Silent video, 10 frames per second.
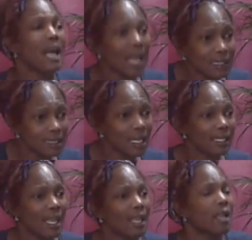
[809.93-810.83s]
Auntie, I
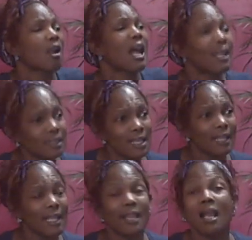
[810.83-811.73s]
can't hear. Auntie, I
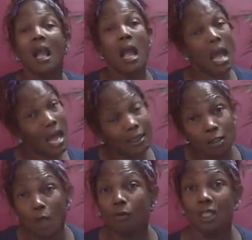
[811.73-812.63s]
can't hear. I
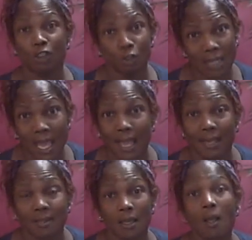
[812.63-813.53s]
know that you can't,
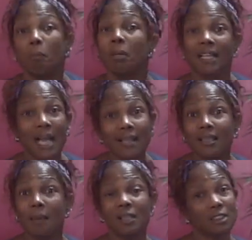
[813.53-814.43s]
but
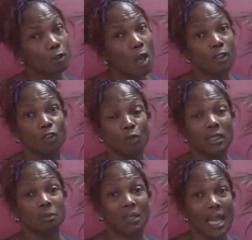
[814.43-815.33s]
goddamn it, it's starting to
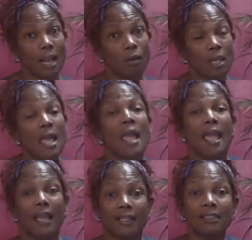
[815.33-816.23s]
stress me out.
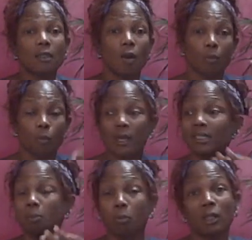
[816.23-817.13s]
And it's gonna what
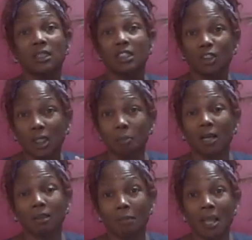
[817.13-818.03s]
is what this shit
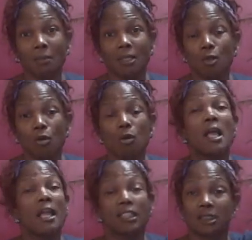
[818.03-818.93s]
about to make me do
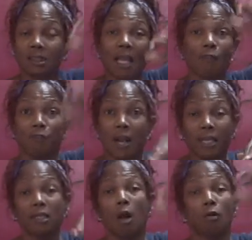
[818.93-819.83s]
is say
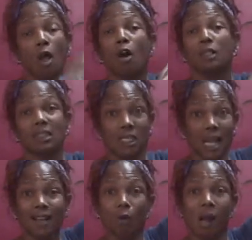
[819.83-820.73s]
fuck it on all this, and
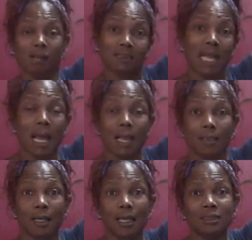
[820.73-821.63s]
I go outside
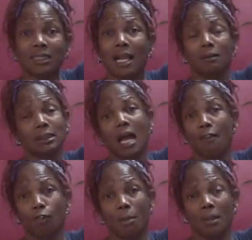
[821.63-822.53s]
and sit
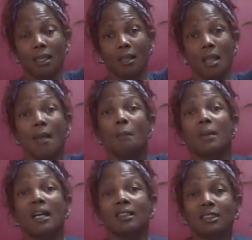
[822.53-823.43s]
outside for a minute
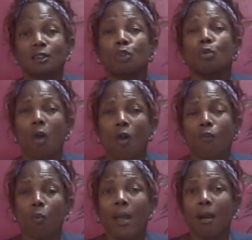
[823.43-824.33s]
because it's too
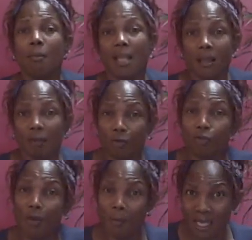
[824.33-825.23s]
overwhelming
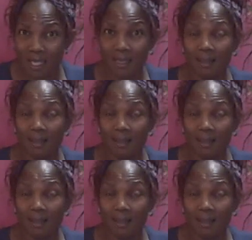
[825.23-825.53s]
for me.